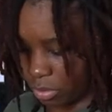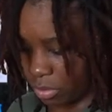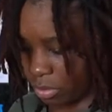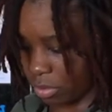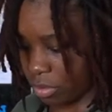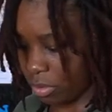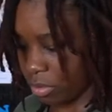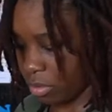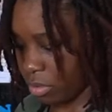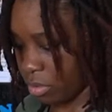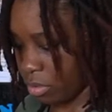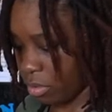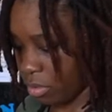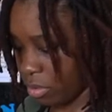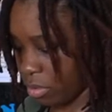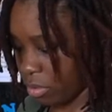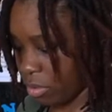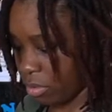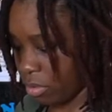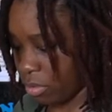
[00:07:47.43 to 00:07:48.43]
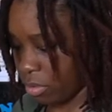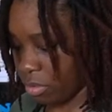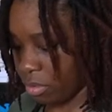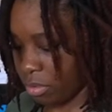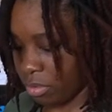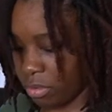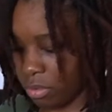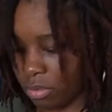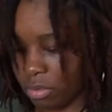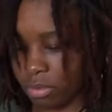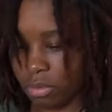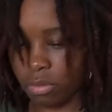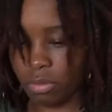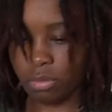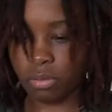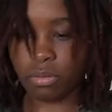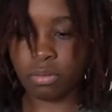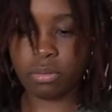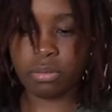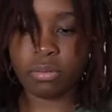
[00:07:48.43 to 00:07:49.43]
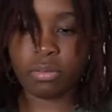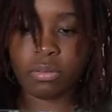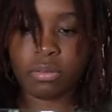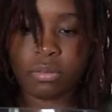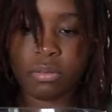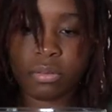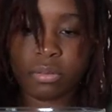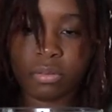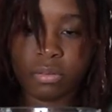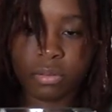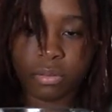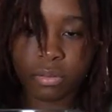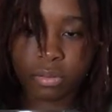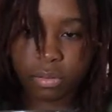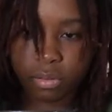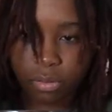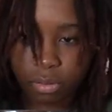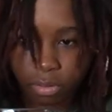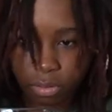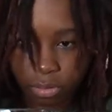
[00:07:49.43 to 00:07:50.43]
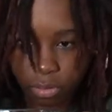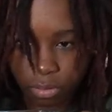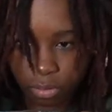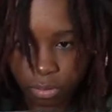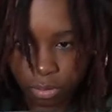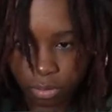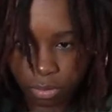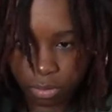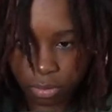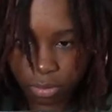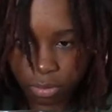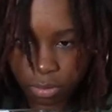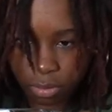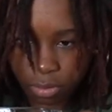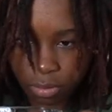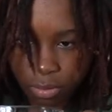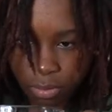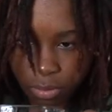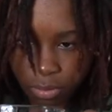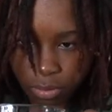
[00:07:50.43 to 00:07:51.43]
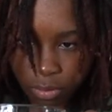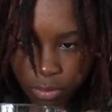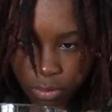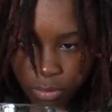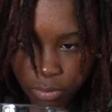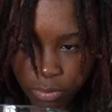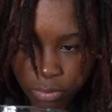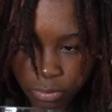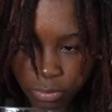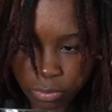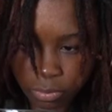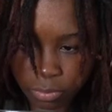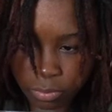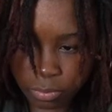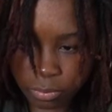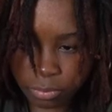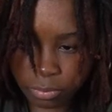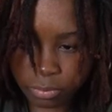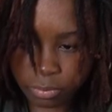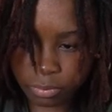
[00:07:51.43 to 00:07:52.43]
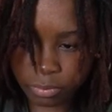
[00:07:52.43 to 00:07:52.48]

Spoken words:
(no one is talking)